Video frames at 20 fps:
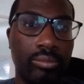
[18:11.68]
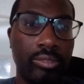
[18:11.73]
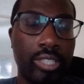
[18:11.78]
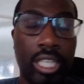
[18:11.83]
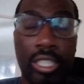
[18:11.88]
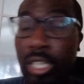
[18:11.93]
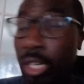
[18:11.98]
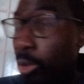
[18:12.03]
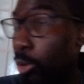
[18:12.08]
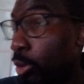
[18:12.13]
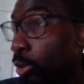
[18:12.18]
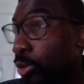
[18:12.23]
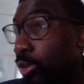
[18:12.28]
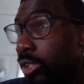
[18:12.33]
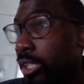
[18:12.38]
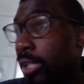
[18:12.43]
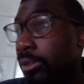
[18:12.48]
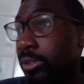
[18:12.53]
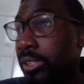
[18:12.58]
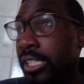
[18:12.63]
And I
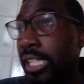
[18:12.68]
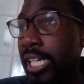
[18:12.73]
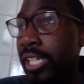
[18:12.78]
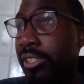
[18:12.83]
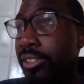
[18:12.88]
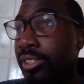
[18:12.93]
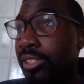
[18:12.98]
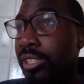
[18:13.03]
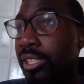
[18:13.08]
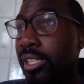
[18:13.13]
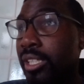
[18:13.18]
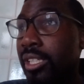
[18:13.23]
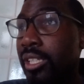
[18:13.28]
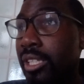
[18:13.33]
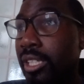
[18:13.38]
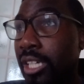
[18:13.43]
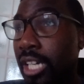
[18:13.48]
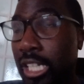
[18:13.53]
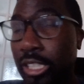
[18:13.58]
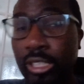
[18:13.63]
also said,
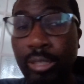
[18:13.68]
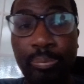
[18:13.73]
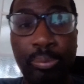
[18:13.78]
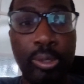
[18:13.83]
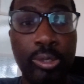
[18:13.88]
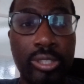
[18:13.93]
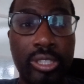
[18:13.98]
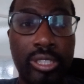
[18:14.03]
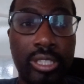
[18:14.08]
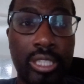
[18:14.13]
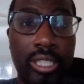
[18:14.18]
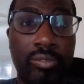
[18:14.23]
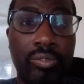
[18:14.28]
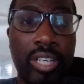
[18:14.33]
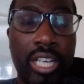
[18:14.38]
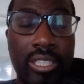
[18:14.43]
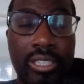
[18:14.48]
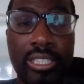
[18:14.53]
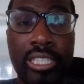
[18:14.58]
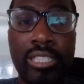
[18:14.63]
as a positive,
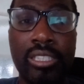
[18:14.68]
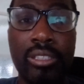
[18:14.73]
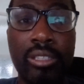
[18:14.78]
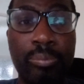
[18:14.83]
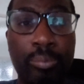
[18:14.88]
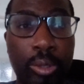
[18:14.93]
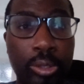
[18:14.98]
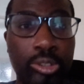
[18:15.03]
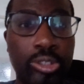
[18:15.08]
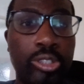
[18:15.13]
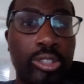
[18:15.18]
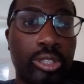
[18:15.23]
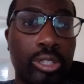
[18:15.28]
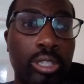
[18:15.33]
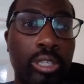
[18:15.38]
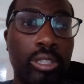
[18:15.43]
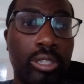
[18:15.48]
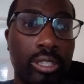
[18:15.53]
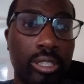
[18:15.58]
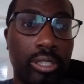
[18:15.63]
I said
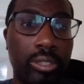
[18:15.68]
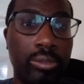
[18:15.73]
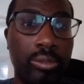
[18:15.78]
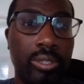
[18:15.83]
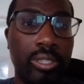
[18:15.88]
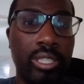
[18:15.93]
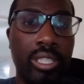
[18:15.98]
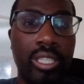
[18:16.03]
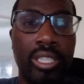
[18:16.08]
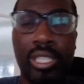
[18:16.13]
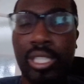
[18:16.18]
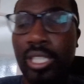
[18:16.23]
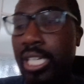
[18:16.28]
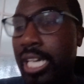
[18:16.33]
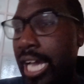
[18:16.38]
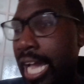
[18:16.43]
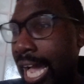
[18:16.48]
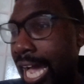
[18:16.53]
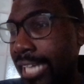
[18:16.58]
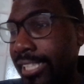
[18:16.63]
Postecoglou
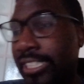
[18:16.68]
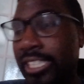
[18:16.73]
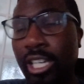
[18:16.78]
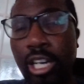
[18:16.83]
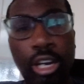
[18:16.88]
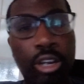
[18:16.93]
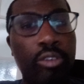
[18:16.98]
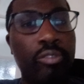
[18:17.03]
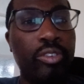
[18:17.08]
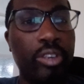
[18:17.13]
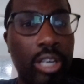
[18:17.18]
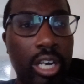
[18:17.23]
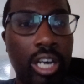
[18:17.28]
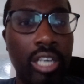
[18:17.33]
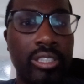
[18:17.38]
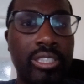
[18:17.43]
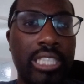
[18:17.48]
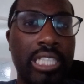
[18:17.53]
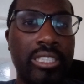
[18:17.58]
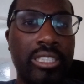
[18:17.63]
has it over
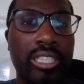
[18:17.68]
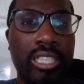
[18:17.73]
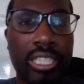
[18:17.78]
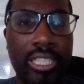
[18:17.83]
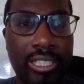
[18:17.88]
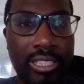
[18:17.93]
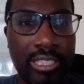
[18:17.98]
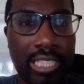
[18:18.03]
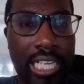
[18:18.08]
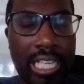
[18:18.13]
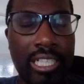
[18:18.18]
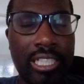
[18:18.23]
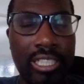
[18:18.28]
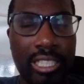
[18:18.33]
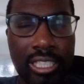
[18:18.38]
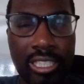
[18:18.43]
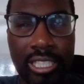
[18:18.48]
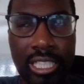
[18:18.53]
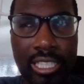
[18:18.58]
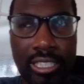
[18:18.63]

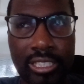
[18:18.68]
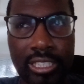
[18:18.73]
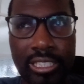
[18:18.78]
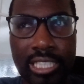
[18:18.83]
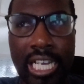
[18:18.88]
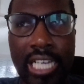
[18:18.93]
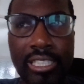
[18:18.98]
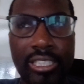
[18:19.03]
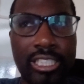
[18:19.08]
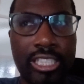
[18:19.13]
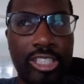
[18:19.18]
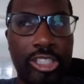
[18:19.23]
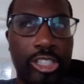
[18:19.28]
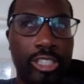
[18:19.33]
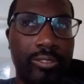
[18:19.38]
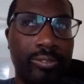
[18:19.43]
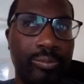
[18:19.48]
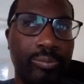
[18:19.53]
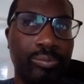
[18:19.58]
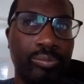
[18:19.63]
Arteta as a
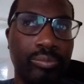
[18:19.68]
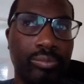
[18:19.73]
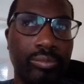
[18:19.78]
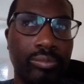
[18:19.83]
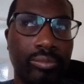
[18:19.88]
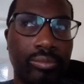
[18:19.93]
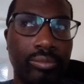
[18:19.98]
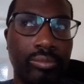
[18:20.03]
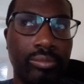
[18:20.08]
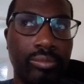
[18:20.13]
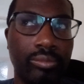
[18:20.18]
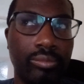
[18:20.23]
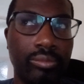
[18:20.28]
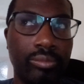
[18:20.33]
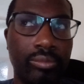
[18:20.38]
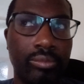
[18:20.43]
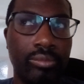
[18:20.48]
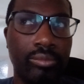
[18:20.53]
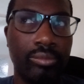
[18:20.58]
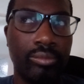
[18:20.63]
tactician.
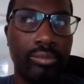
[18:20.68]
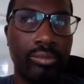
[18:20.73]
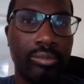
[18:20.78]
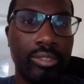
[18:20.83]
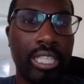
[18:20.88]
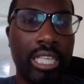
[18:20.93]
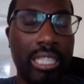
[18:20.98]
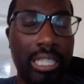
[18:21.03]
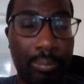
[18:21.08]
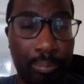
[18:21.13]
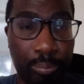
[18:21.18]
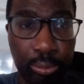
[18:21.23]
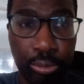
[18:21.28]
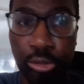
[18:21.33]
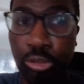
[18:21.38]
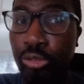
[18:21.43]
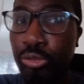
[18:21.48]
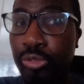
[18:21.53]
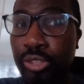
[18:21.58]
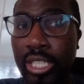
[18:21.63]
And it
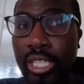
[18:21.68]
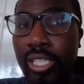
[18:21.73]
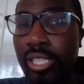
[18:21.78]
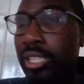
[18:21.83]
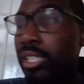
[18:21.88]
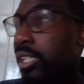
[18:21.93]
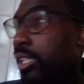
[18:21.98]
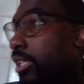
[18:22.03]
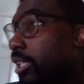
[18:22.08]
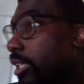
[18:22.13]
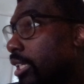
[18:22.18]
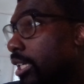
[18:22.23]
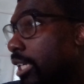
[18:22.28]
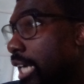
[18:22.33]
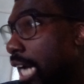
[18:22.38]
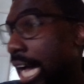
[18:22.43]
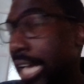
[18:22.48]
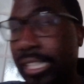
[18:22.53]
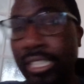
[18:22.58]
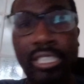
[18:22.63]
proved it
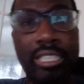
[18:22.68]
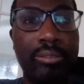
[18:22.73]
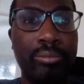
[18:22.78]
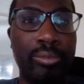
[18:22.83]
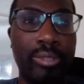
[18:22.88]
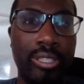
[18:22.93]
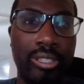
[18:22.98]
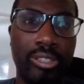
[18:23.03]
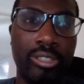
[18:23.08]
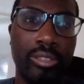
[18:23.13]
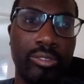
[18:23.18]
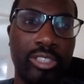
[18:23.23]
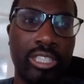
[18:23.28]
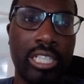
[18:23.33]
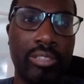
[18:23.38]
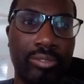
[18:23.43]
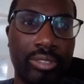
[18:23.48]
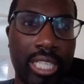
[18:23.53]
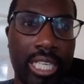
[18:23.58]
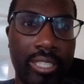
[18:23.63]
at the Emirates on
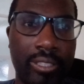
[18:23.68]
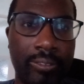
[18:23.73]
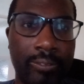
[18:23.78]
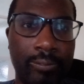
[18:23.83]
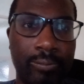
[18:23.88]
Sunday.